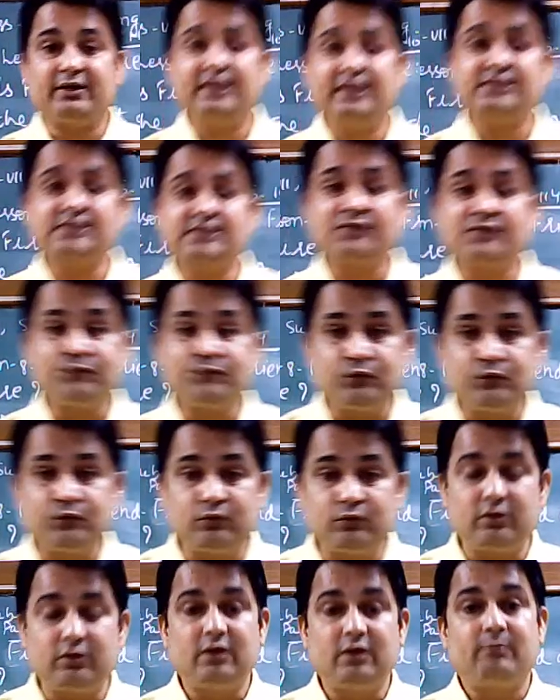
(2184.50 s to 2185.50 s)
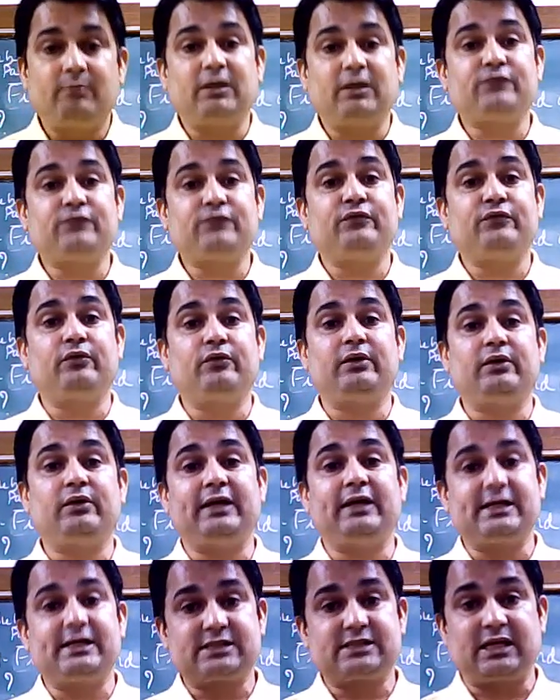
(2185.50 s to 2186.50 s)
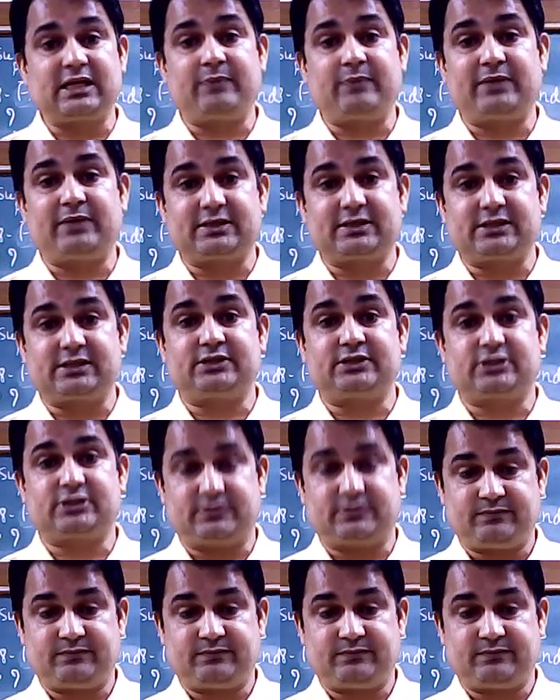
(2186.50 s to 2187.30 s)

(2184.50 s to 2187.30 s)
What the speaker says: is a fuel, but fuel itself doesn't